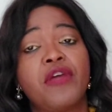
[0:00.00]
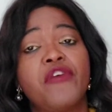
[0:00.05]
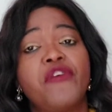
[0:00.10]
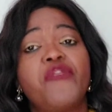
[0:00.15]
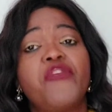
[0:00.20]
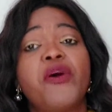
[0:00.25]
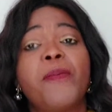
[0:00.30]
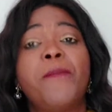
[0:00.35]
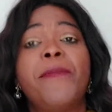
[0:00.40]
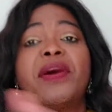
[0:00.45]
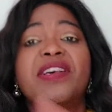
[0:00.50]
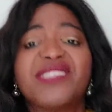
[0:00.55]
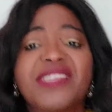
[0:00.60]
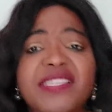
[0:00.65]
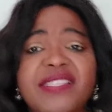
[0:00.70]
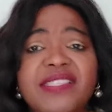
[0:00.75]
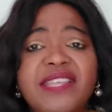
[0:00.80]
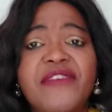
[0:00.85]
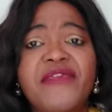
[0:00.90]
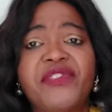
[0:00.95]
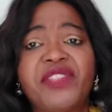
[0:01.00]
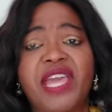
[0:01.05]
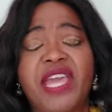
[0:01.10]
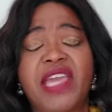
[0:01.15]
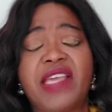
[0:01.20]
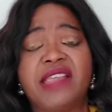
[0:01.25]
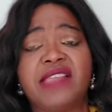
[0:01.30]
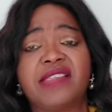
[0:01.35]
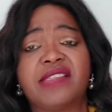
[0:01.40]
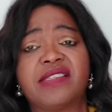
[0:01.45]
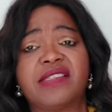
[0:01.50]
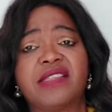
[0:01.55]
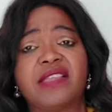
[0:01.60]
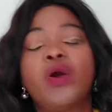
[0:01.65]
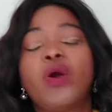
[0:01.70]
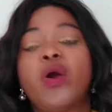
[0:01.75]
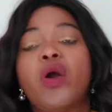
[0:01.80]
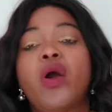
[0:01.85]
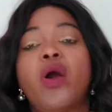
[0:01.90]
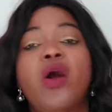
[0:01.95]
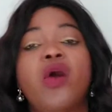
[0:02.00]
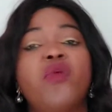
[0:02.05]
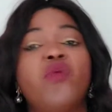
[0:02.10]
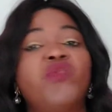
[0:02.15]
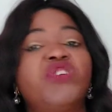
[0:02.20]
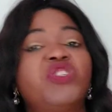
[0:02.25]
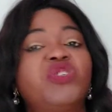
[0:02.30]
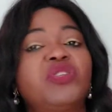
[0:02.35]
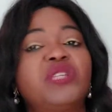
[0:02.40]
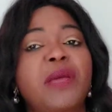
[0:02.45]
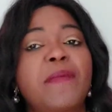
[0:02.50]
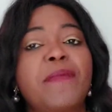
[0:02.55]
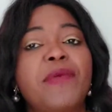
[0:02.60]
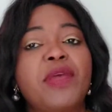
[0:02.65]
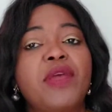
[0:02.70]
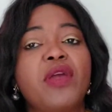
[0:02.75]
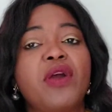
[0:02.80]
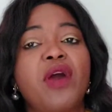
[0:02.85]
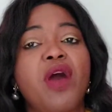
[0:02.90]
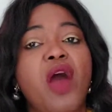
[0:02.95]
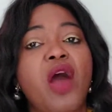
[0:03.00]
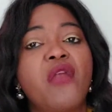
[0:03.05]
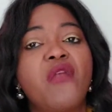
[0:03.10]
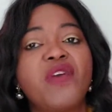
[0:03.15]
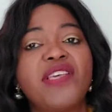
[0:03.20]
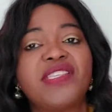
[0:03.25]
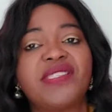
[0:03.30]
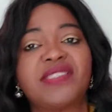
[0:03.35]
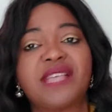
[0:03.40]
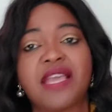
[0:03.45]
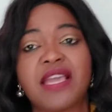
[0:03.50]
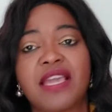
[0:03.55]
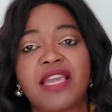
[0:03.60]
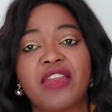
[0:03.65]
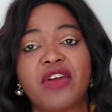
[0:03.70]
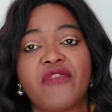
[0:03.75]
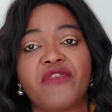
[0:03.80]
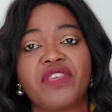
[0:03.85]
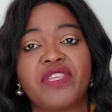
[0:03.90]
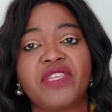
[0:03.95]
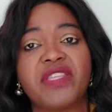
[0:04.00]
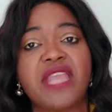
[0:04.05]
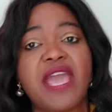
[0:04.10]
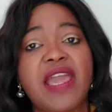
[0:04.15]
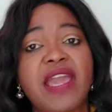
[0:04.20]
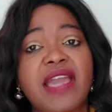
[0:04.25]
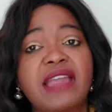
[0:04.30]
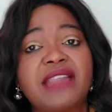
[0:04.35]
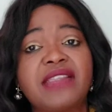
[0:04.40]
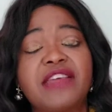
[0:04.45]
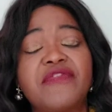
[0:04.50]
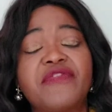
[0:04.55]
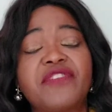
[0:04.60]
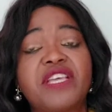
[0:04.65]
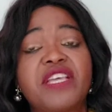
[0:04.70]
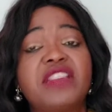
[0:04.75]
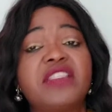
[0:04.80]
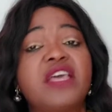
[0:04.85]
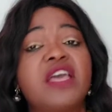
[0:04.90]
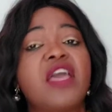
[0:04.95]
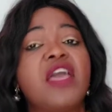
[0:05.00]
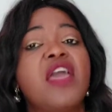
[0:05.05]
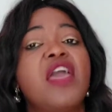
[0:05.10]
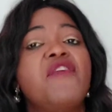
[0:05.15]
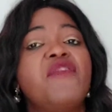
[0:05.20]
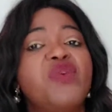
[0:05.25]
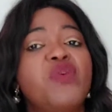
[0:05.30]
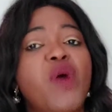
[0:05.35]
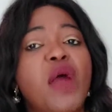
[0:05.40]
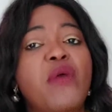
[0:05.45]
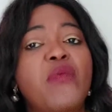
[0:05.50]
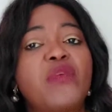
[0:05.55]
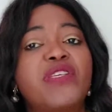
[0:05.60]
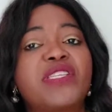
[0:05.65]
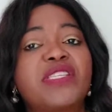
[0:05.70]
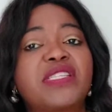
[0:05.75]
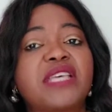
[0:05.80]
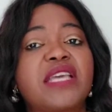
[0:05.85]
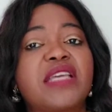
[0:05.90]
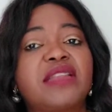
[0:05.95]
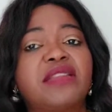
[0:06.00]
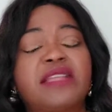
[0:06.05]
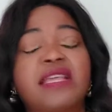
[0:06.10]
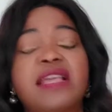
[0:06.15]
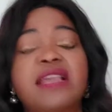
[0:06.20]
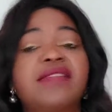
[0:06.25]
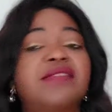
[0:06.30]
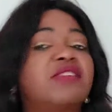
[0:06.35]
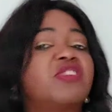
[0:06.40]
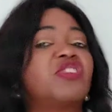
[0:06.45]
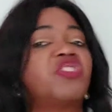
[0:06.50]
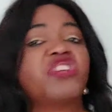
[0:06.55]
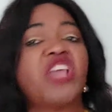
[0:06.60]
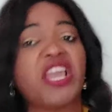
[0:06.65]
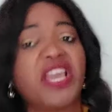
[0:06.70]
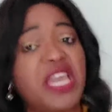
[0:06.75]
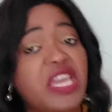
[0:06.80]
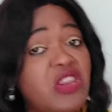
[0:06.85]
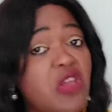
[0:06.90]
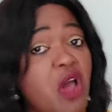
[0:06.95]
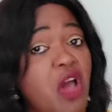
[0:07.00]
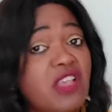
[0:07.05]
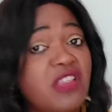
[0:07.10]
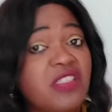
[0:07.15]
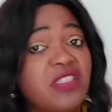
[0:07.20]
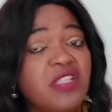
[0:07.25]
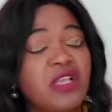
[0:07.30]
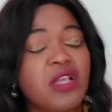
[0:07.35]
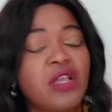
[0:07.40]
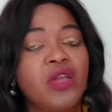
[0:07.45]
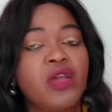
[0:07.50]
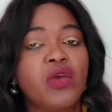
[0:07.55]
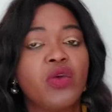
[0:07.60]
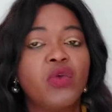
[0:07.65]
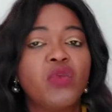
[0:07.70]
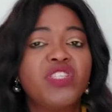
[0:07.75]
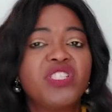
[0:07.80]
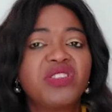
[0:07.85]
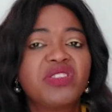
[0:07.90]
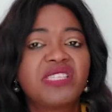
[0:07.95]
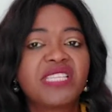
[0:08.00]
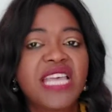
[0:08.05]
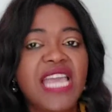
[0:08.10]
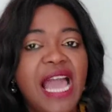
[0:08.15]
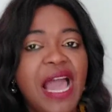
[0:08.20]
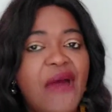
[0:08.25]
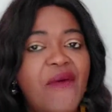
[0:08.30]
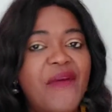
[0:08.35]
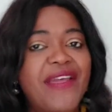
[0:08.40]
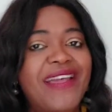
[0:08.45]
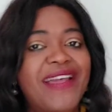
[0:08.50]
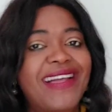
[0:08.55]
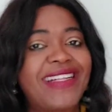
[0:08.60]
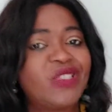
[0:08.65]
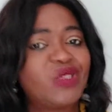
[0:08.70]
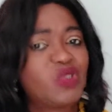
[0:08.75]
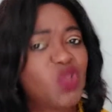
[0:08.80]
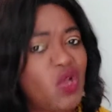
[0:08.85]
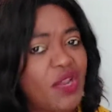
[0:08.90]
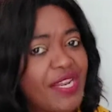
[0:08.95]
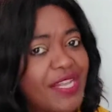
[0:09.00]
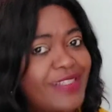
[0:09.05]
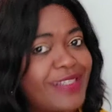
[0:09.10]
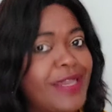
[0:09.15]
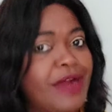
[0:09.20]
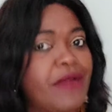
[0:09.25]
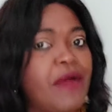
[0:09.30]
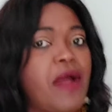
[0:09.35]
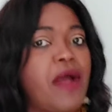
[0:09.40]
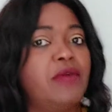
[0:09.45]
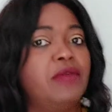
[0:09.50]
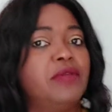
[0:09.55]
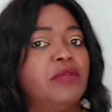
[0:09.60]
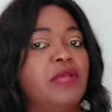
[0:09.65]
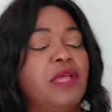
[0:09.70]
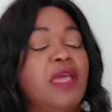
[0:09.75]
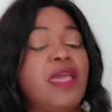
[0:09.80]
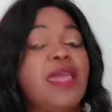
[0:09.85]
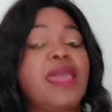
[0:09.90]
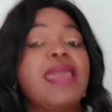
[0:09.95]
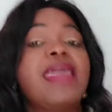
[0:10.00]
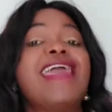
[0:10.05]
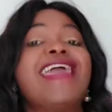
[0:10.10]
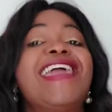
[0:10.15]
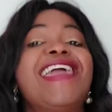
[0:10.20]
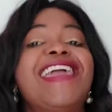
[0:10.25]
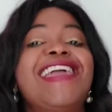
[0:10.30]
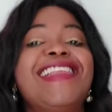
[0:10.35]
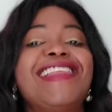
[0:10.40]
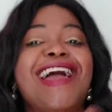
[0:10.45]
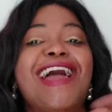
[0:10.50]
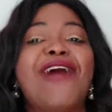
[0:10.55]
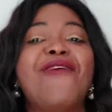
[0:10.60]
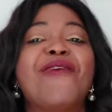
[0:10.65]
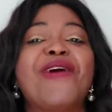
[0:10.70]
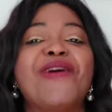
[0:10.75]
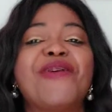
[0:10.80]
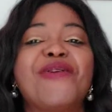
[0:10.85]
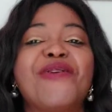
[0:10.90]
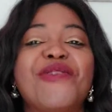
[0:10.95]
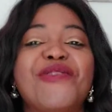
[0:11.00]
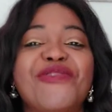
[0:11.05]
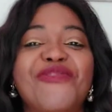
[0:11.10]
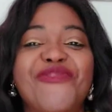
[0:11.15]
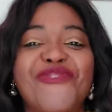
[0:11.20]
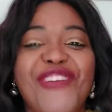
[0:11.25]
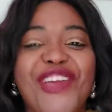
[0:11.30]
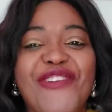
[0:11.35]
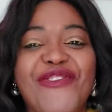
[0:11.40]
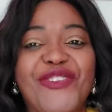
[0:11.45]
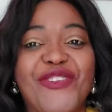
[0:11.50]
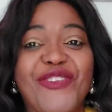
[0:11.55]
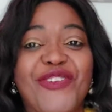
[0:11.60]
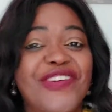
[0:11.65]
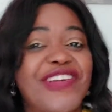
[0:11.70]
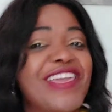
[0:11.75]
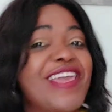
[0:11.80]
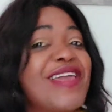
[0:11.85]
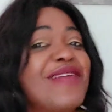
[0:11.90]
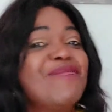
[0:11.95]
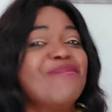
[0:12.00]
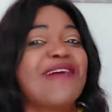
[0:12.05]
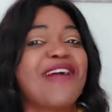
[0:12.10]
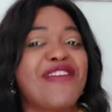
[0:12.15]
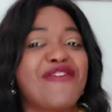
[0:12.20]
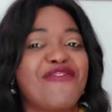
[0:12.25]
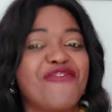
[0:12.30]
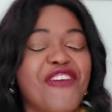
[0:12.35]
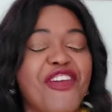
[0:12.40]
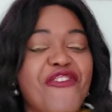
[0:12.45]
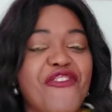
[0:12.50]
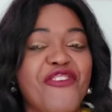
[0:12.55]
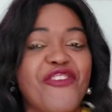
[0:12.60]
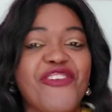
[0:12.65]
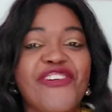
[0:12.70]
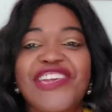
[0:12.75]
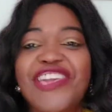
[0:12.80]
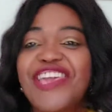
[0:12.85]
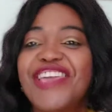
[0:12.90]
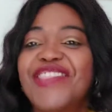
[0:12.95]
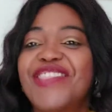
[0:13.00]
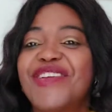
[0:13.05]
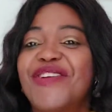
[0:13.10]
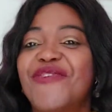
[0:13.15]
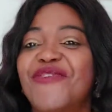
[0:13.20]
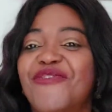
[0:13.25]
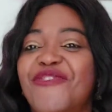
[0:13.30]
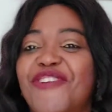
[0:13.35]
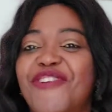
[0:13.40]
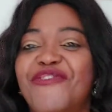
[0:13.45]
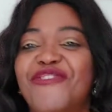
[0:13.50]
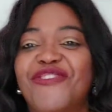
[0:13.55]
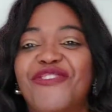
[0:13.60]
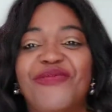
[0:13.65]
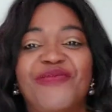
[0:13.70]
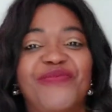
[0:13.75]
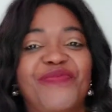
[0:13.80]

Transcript: for positive things. We shouldn't be always thinking of the negative things. Even when we see things shaking us, we should see how we can turn it around in our own favor, in my favor, in your favor.